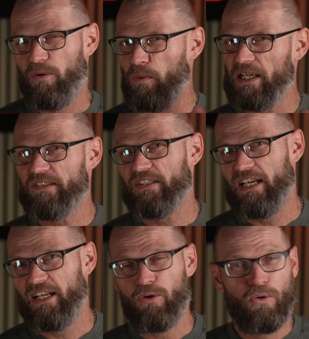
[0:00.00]
Wet
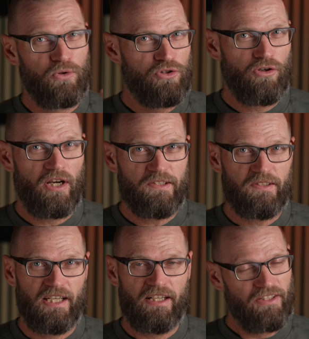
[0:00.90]
sand or dry
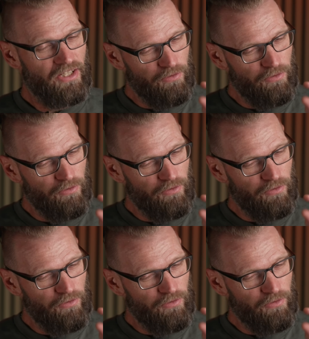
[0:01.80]
sand,